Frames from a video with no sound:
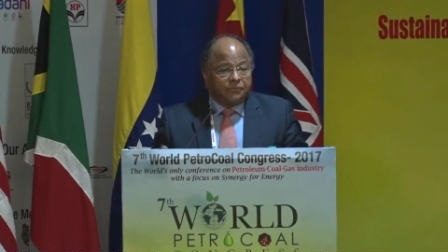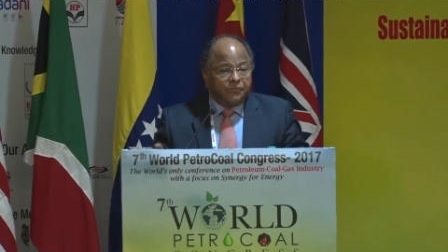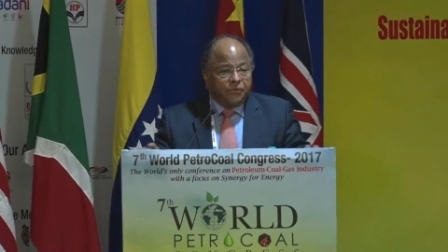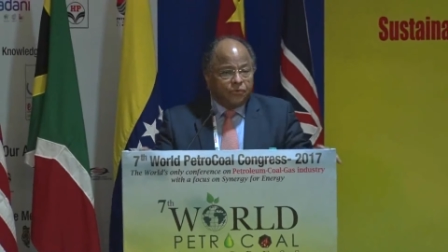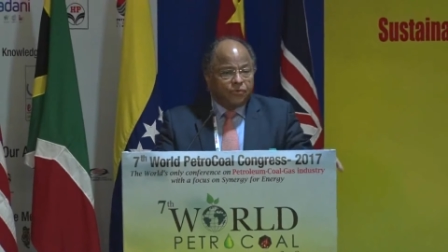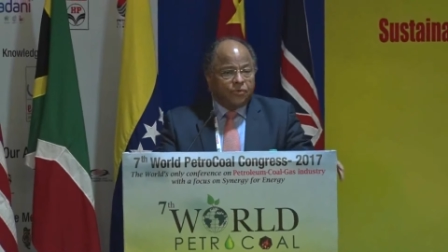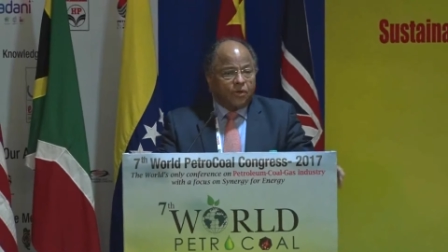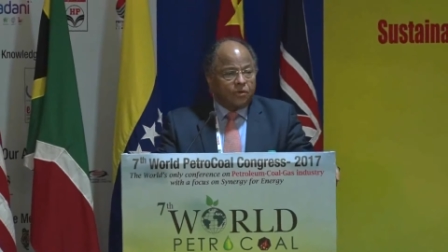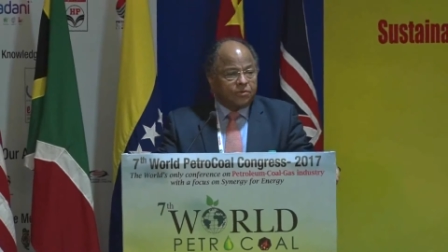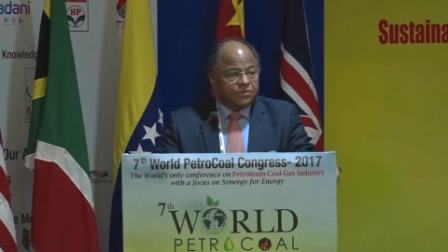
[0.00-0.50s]
a
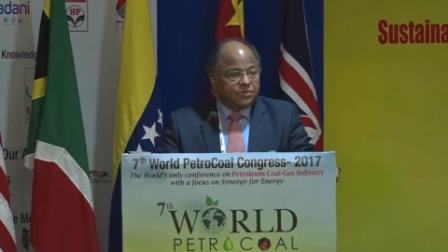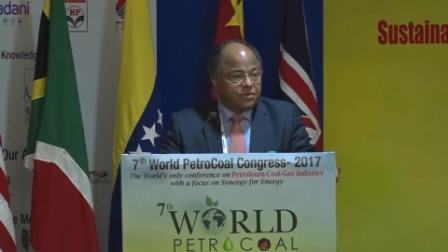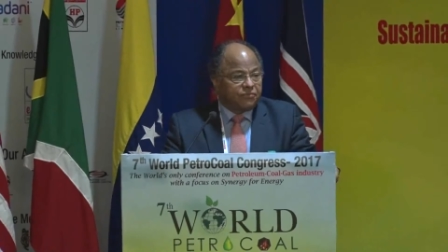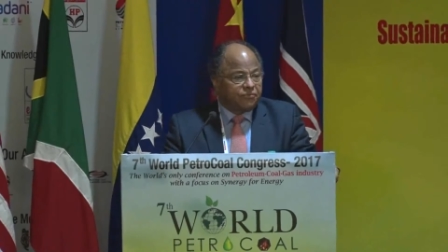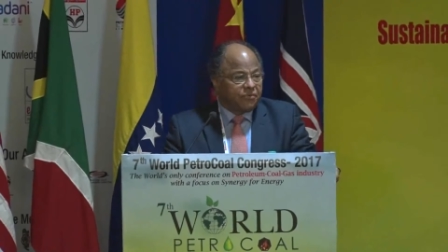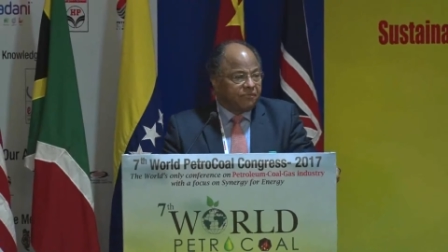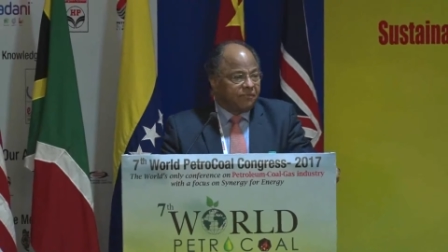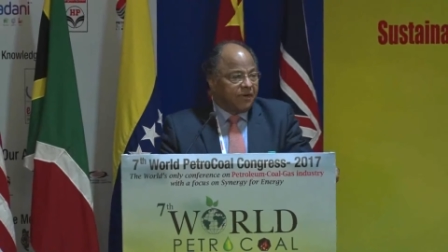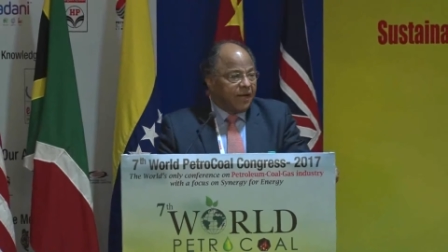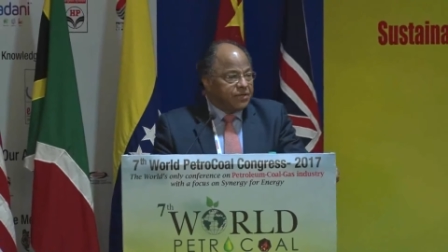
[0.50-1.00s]
few thoughts
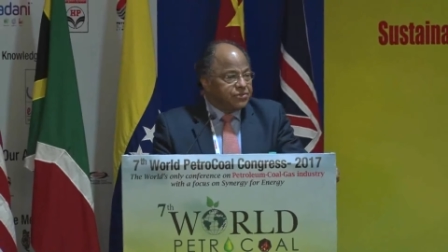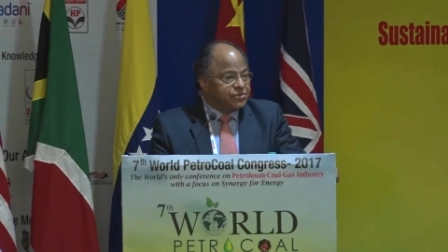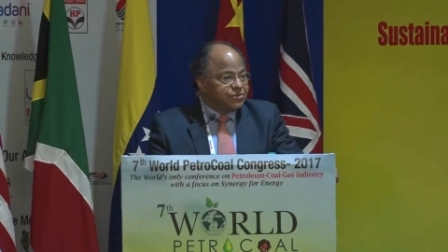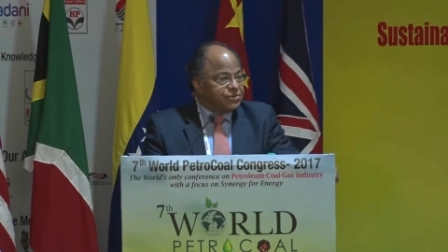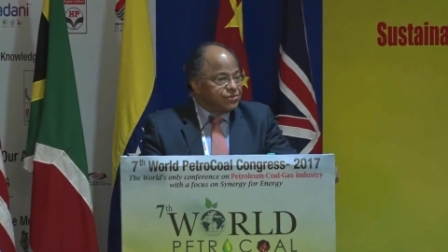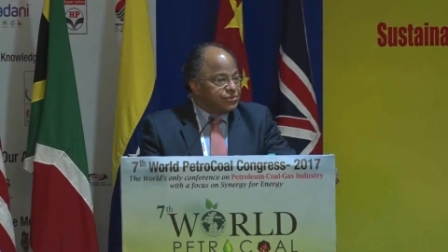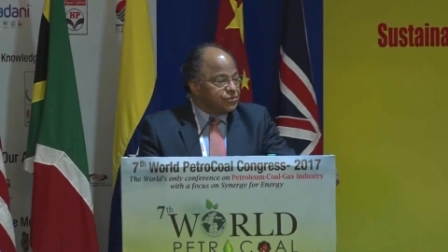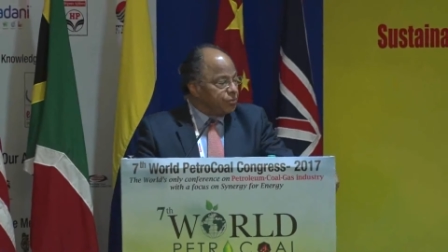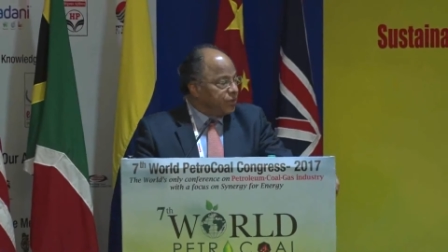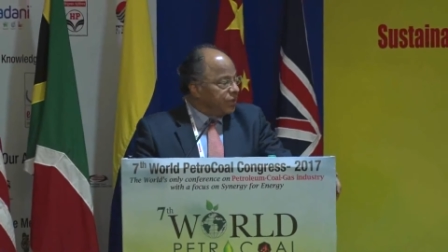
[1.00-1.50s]
and
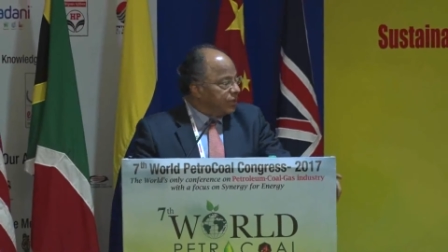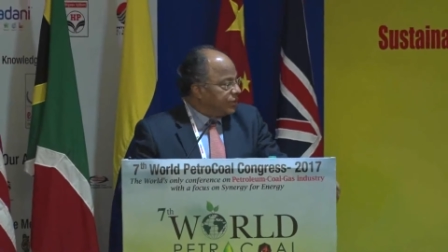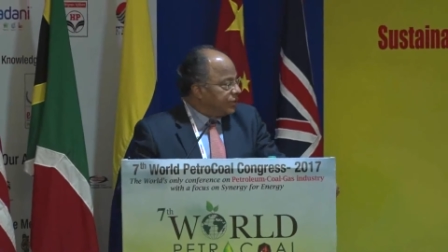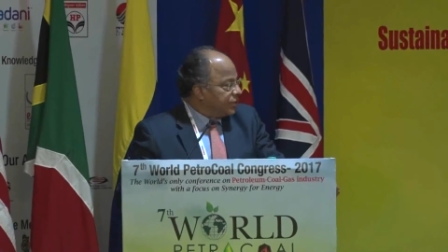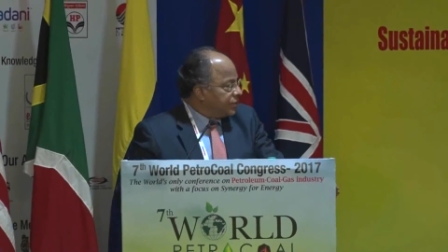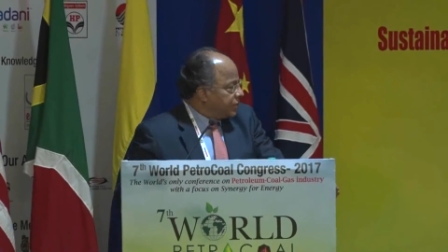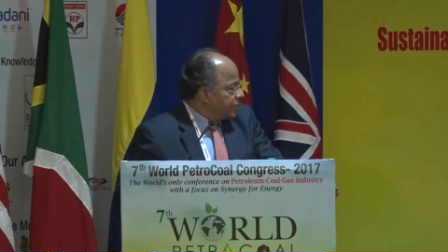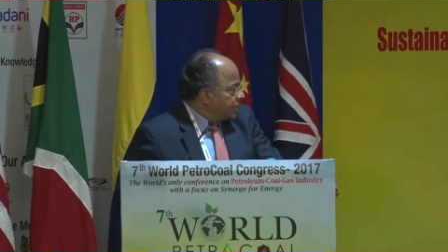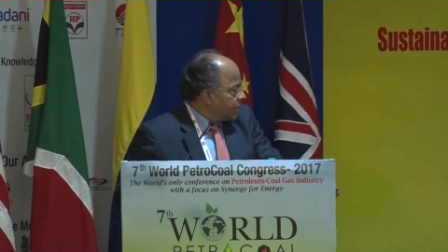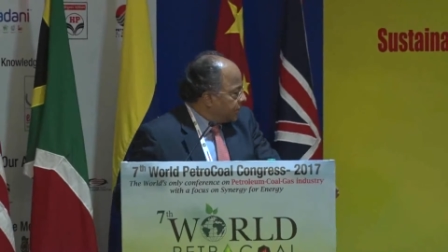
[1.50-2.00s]
reflections
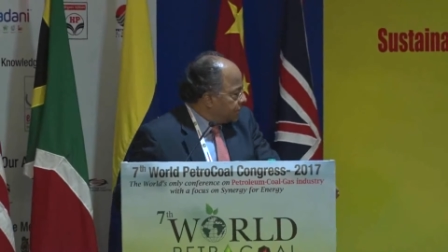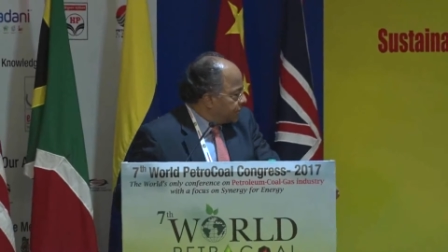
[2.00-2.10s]
with